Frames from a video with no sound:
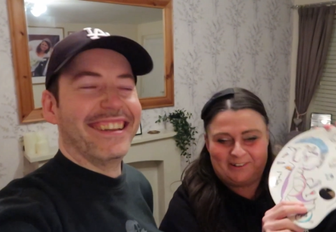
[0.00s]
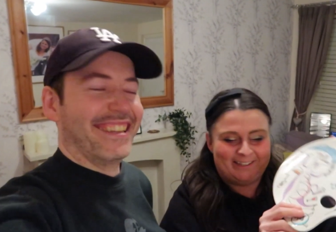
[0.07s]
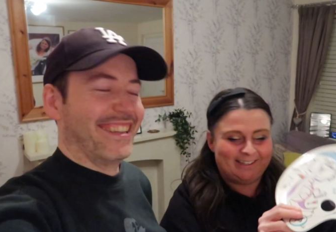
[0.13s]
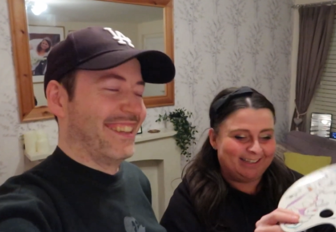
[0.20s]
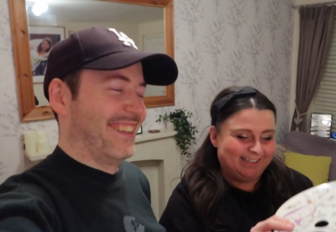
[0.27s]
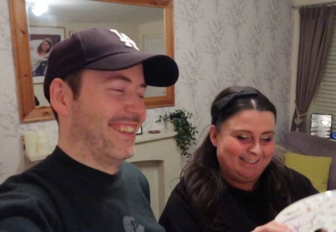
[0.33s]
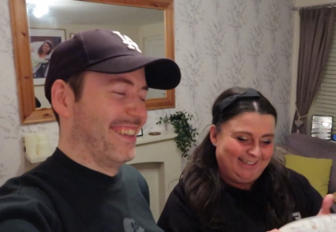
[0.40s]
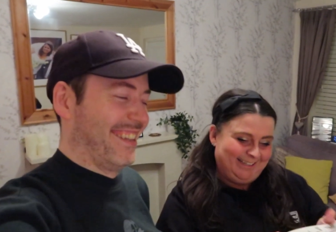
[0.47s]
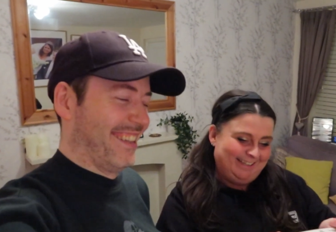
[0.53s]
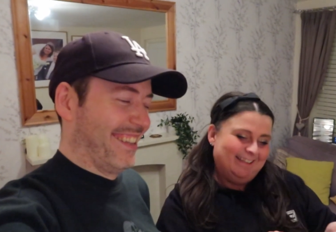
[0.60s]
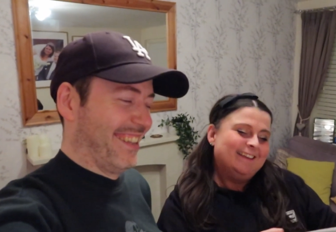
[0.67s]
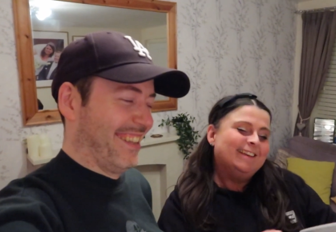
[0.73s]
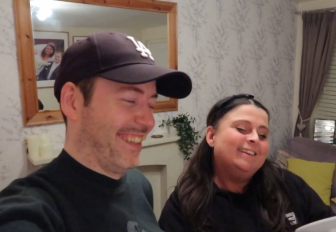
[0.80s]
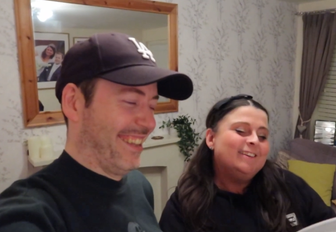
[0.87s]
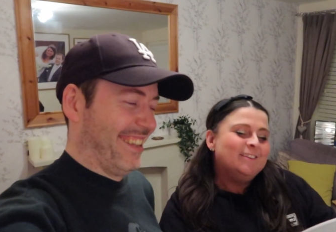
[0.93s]

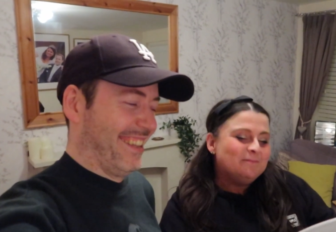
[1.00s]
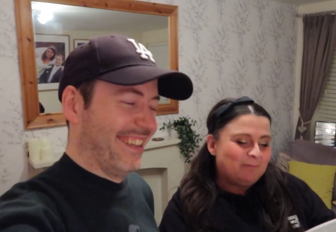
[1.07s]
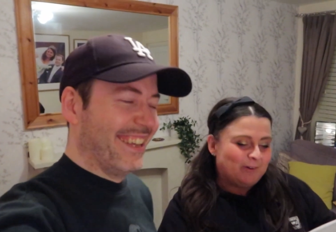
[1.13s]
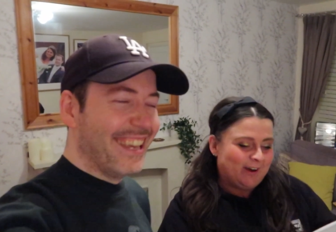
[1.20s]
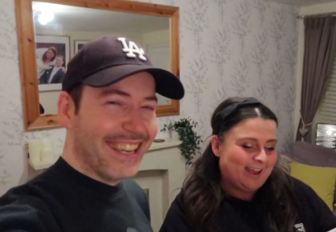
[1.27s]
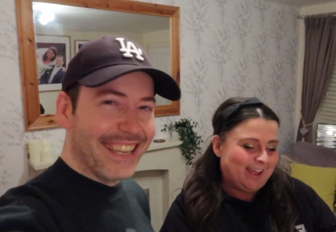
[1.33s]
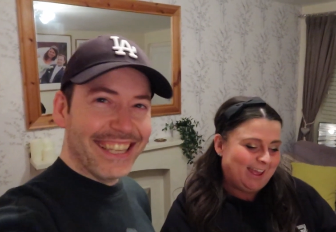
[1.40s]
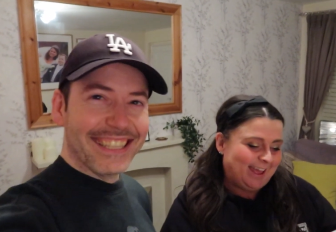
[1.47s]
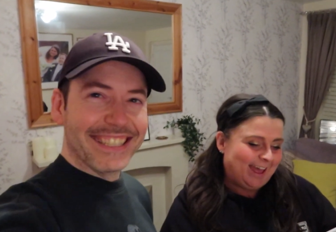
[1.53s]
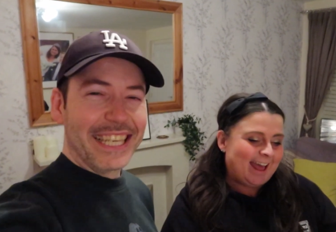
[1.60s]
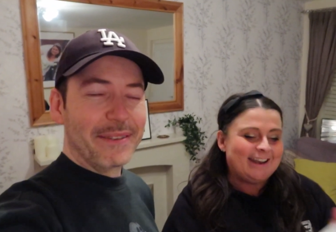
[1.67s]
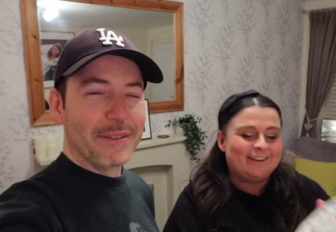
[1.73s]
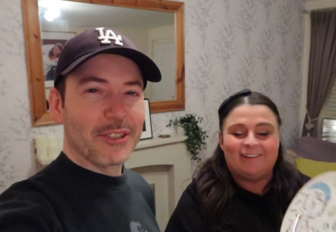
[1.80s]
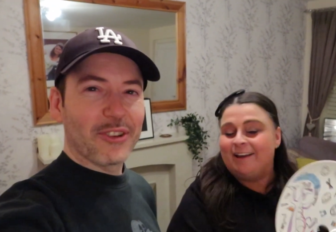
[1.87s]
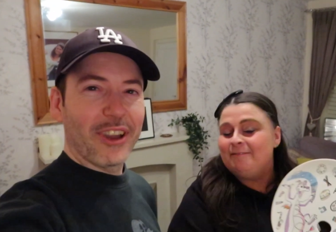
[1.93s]
Speaker 1: but uh,
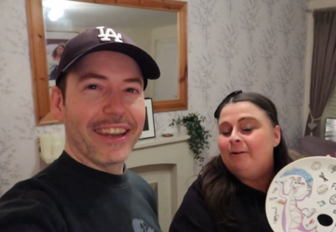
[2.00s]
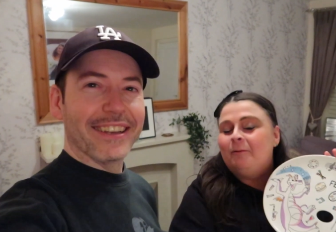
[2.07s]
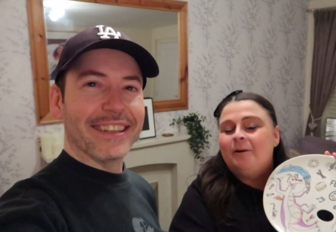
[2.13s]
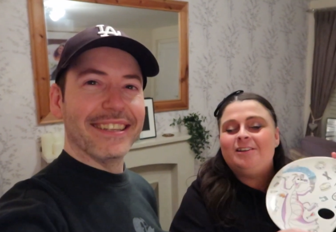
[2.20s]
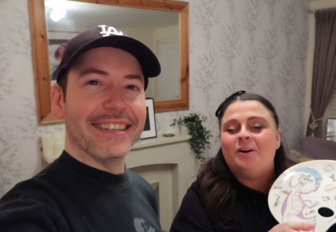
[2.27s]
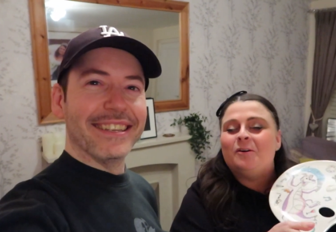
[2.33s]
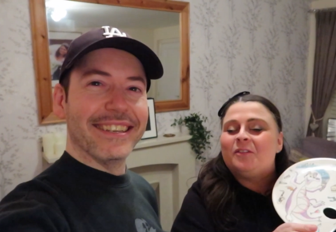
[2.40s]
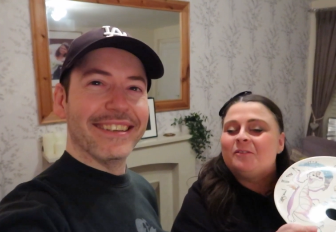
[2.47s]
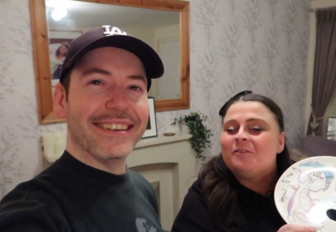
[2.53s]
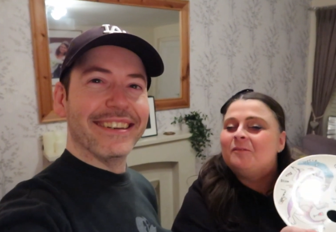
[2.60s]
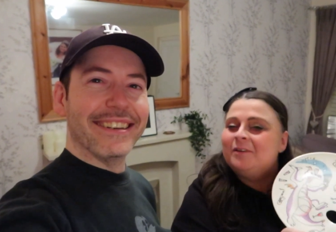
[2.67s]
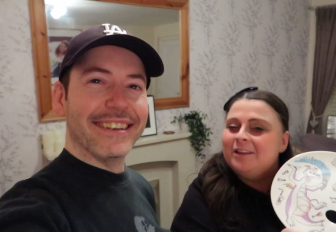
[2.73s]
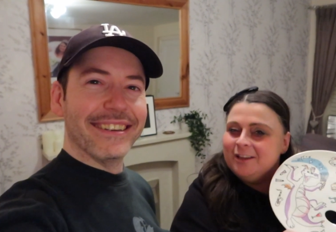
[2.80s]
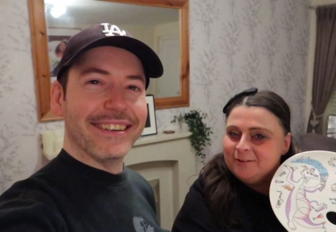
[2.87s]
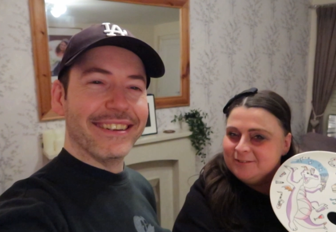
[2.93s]
anyway, but I don't think we'll
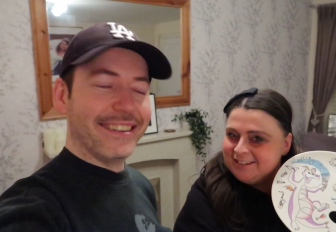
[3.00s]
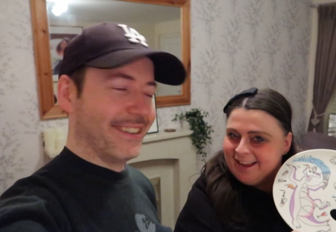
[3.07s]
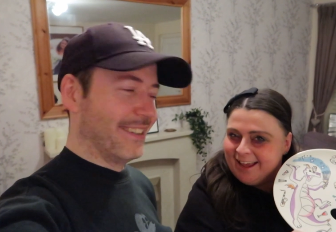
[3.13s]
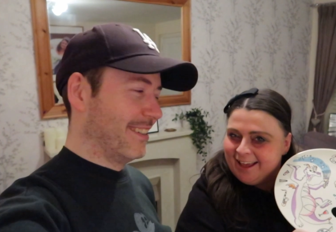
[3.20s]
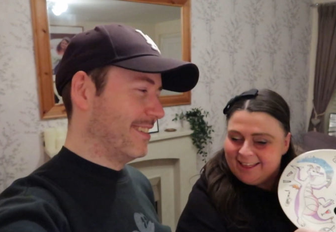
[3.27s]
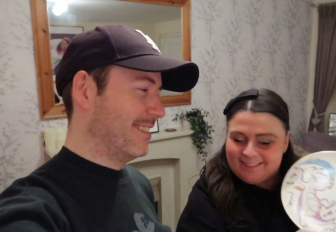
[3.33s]
be using it.